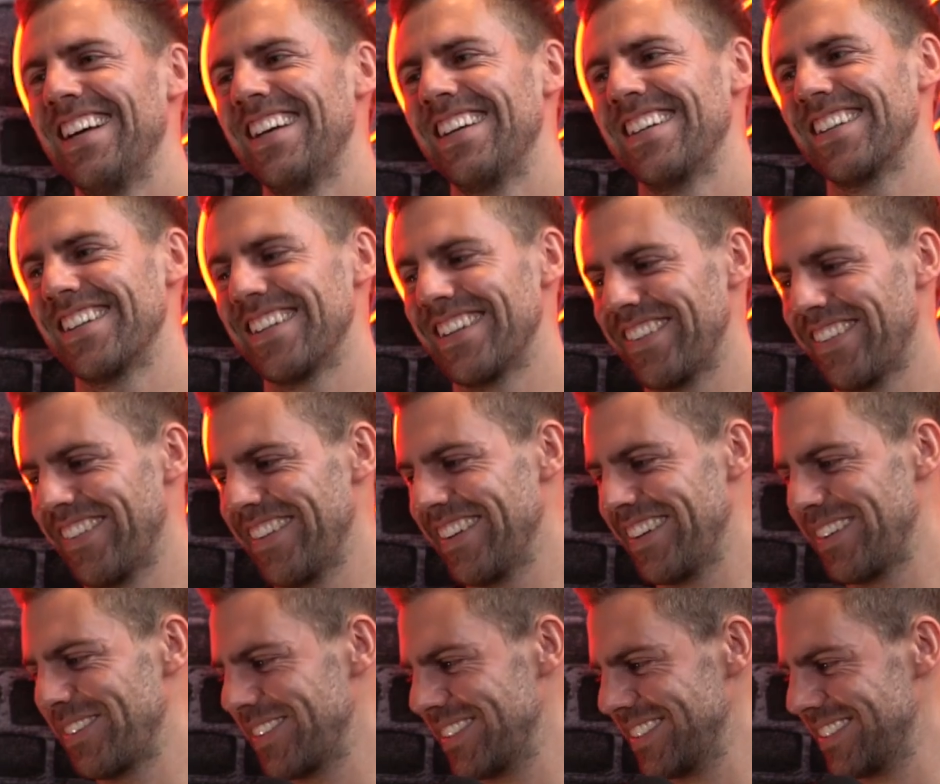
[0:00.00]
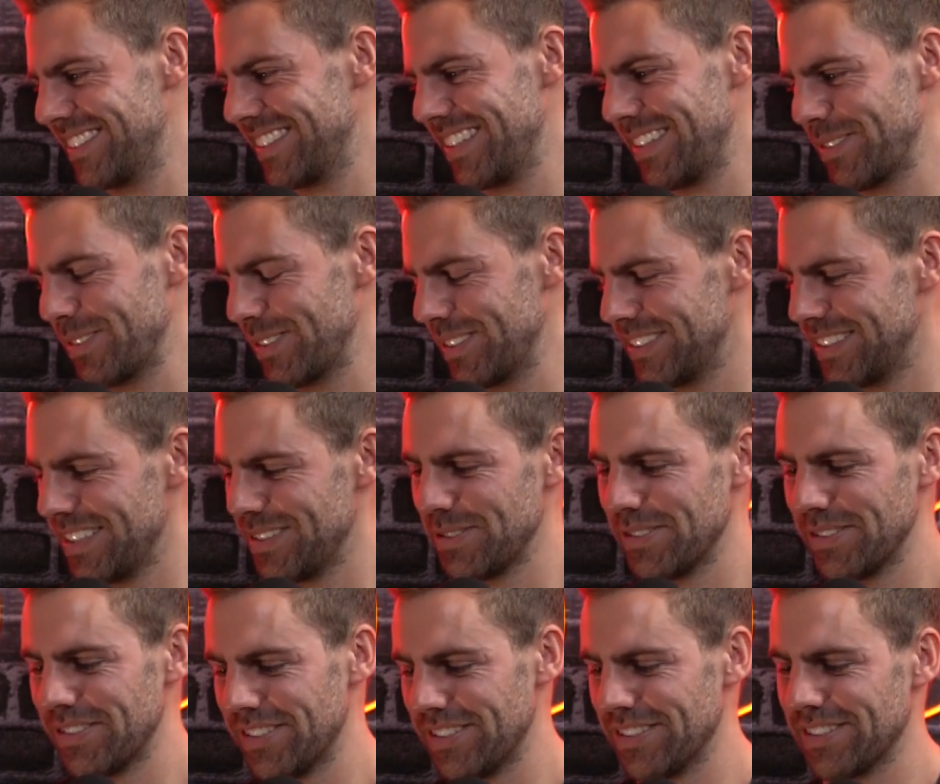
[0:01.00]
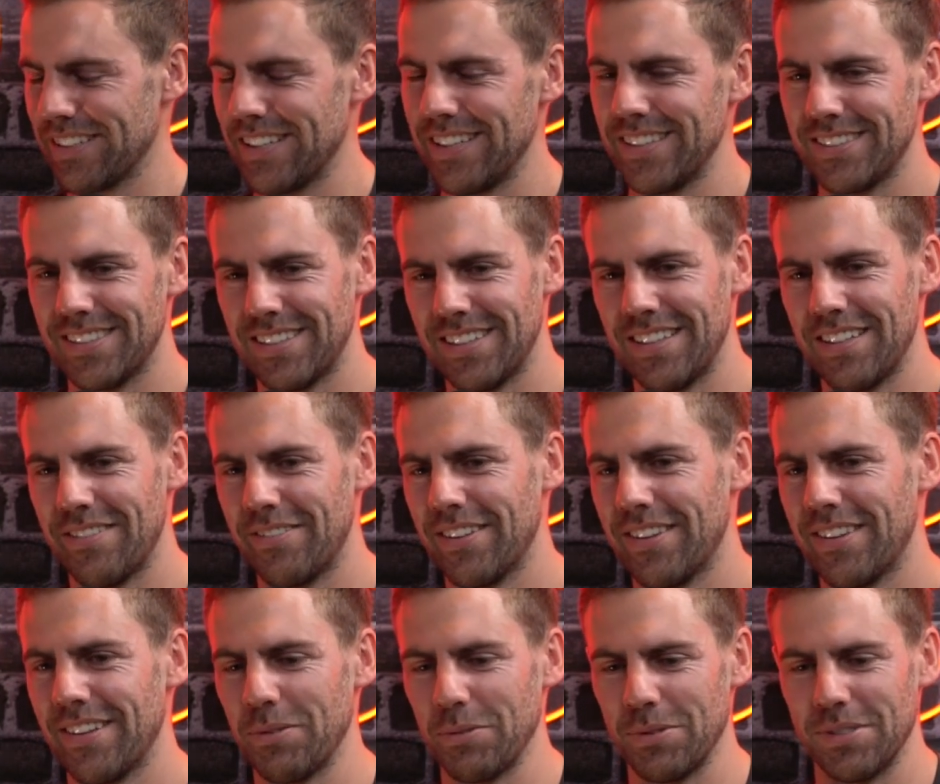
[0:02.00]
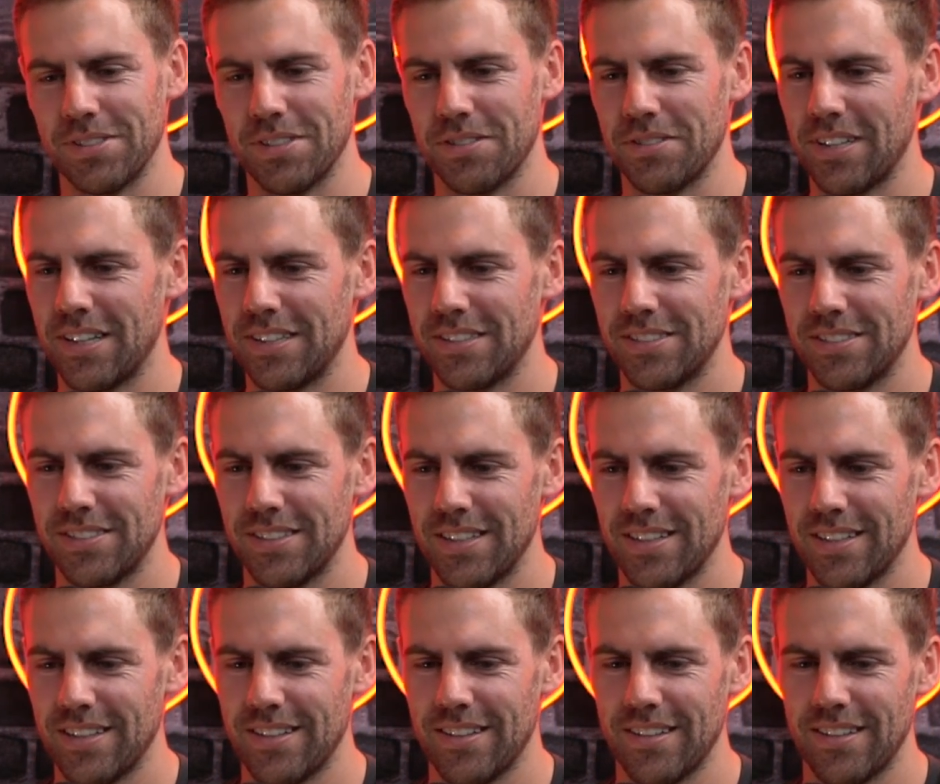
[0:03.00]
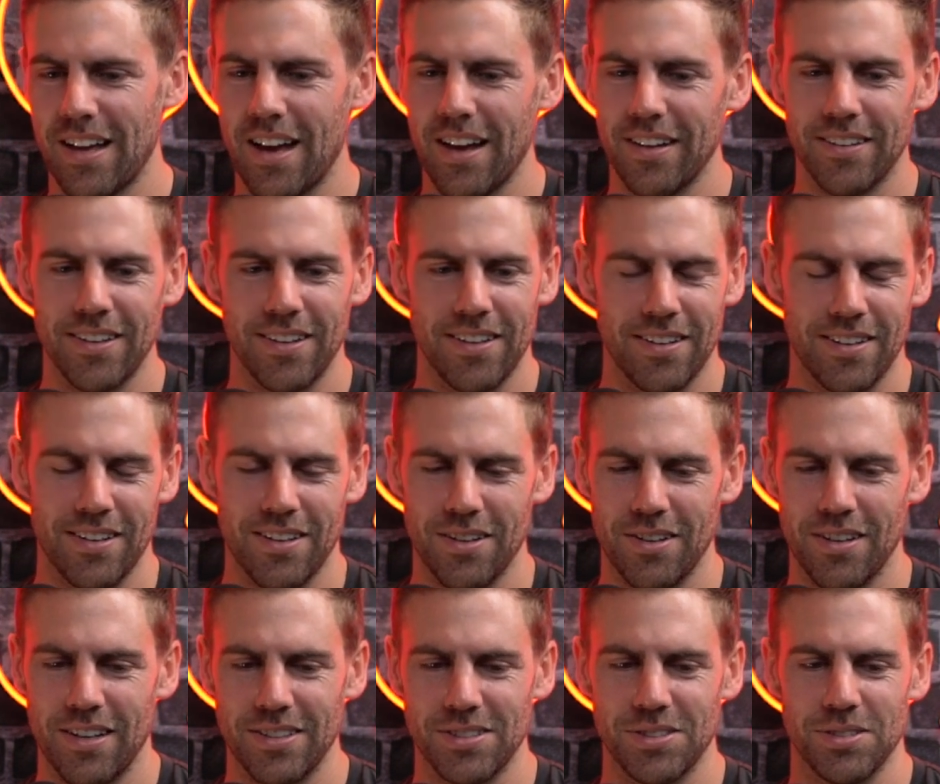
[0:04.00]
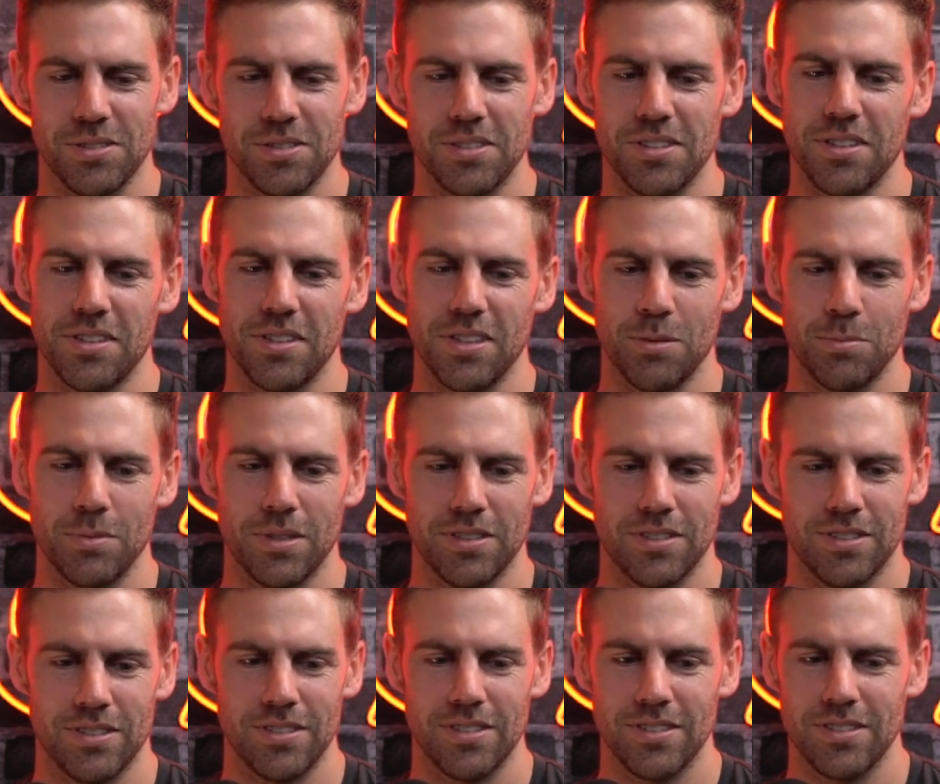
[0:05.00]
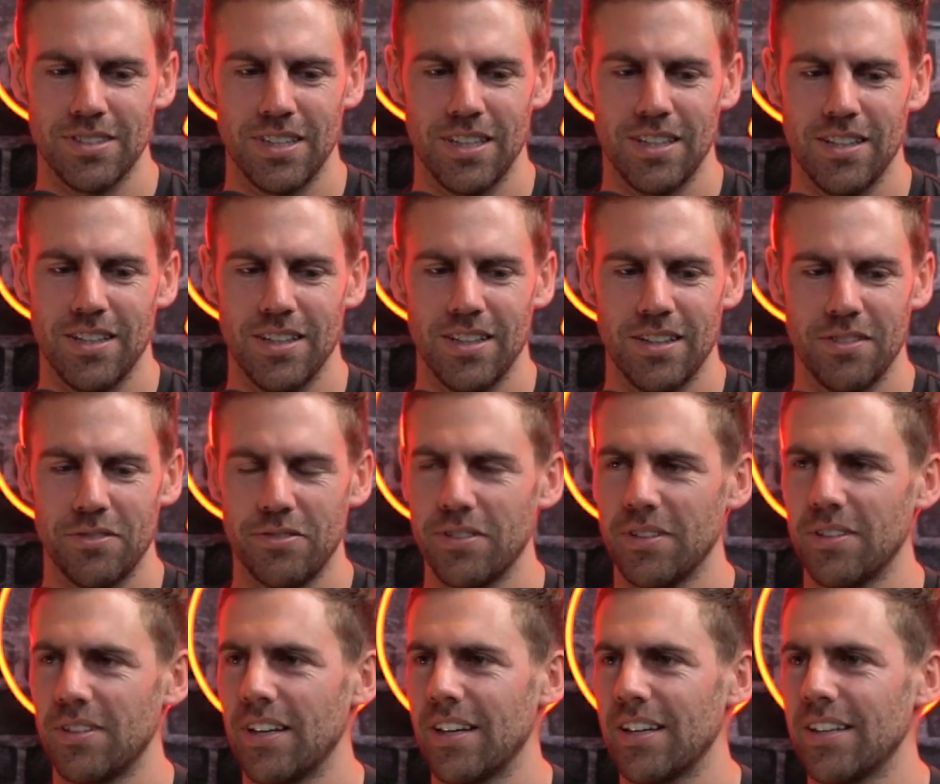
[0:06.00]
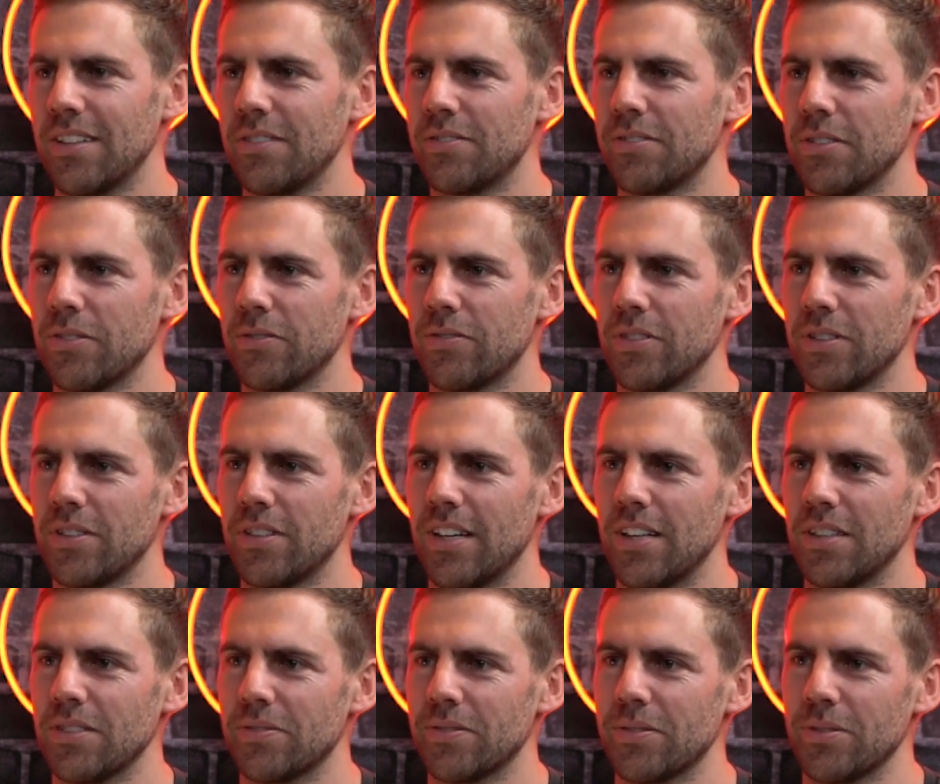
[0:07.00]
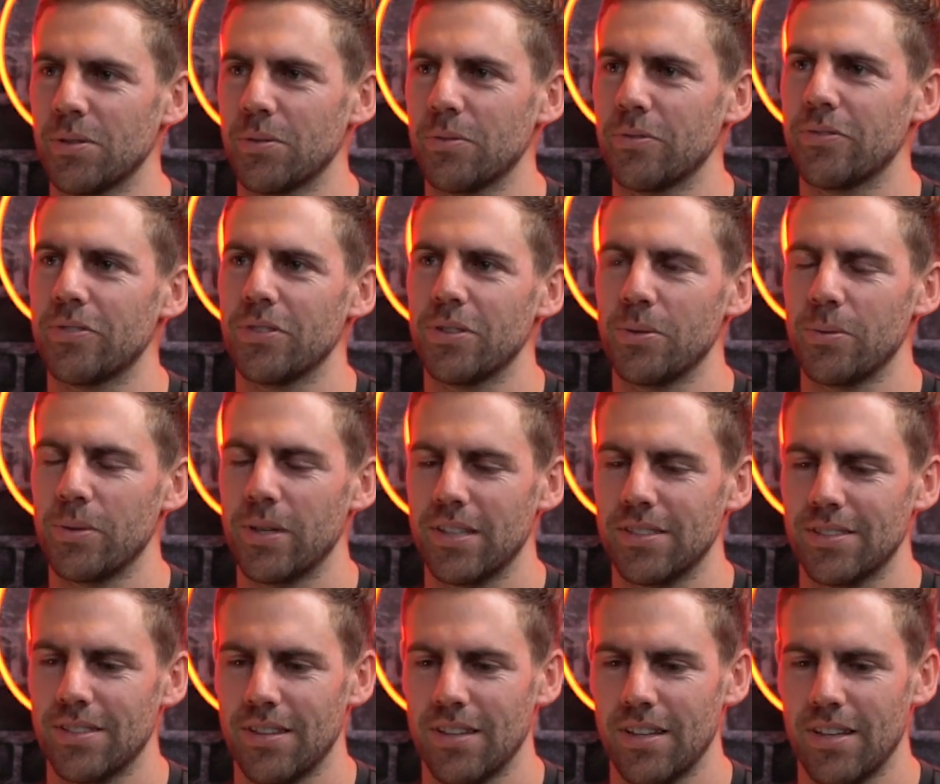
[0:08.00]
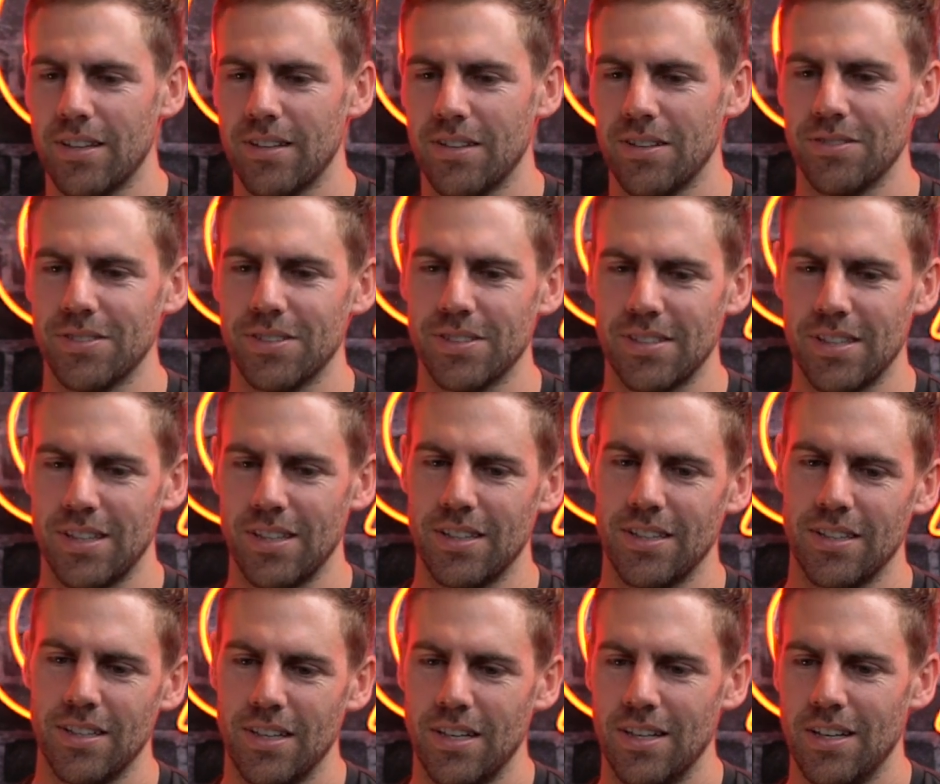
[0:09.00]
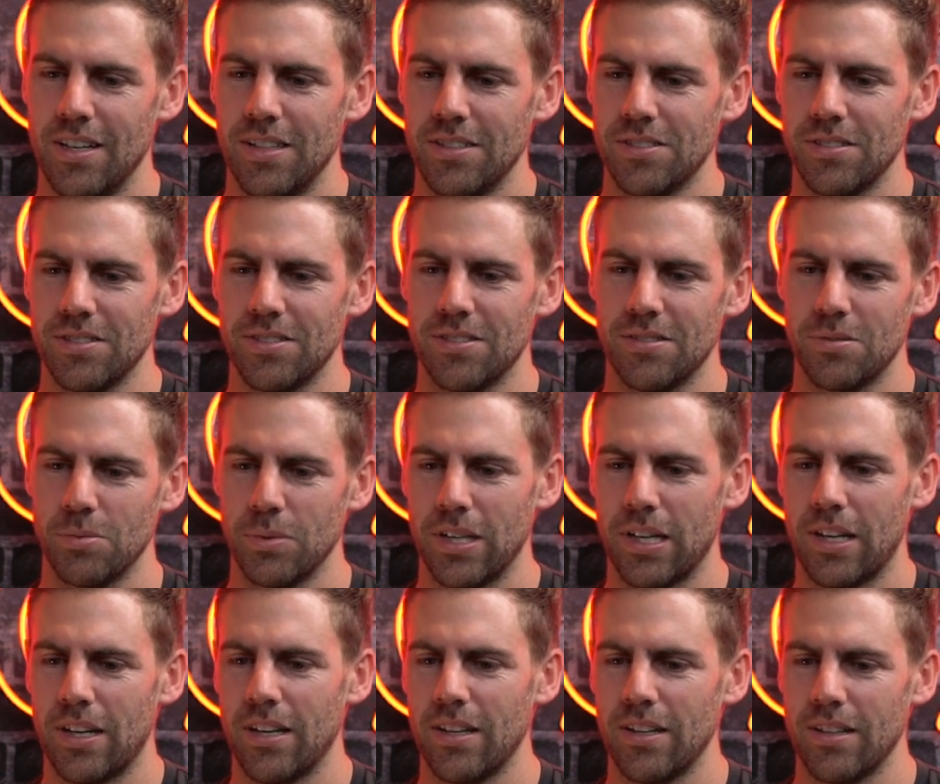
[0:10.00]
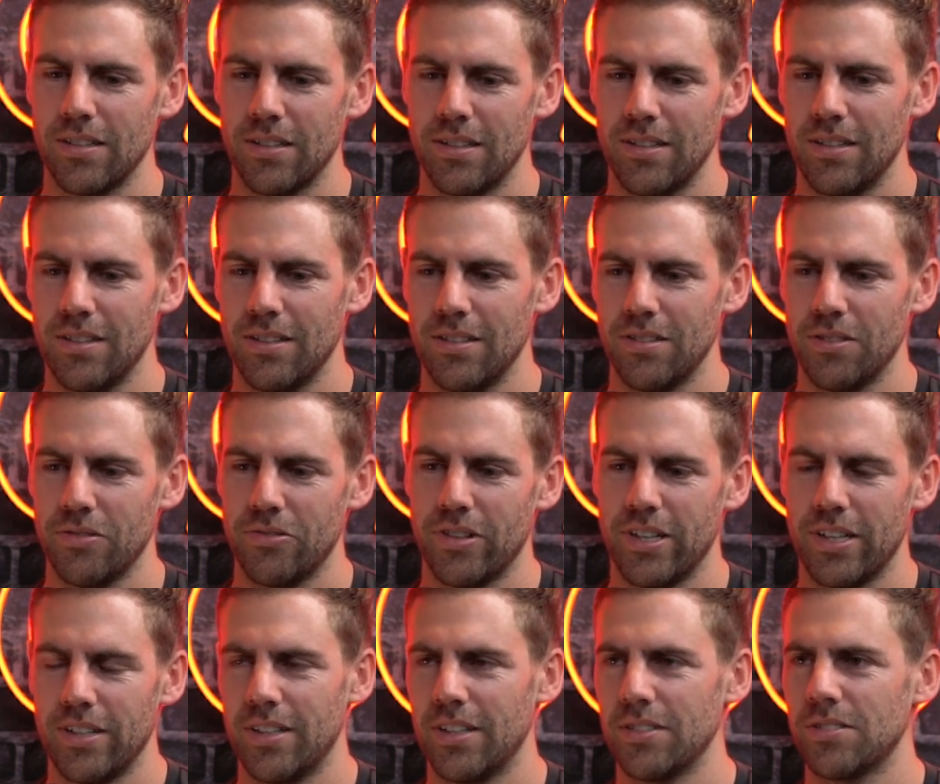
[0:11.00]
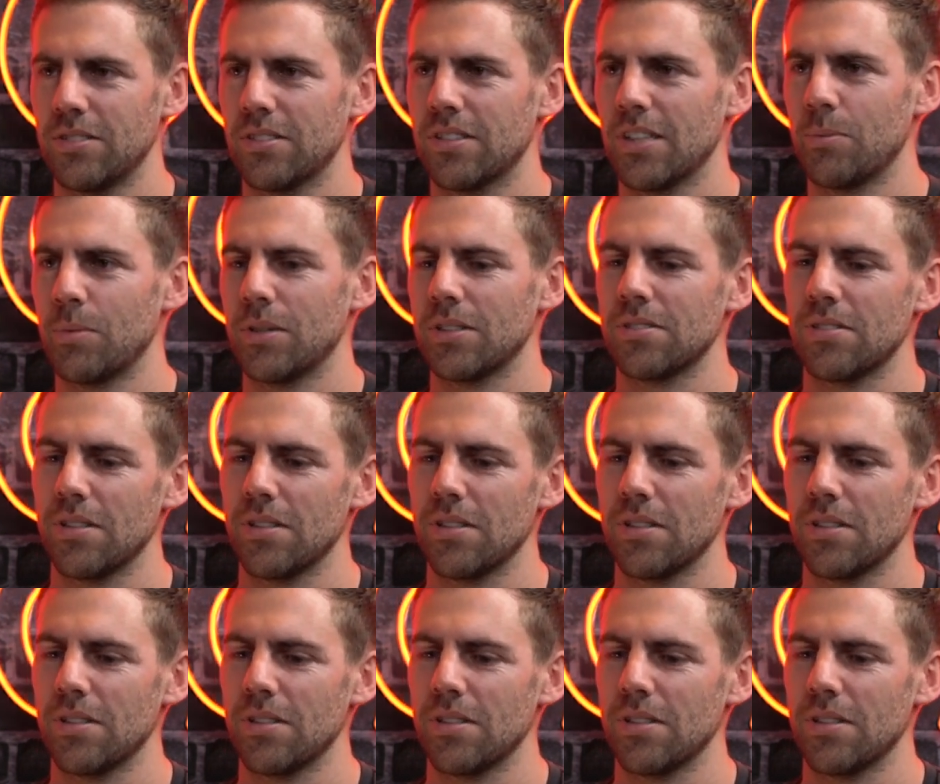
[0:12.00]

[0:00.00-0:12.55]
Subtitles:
No, it was just crazy. Everything was a rush. I didn't know. I saw the comments for a few weeks, and then obviously just one day you find out you're coming.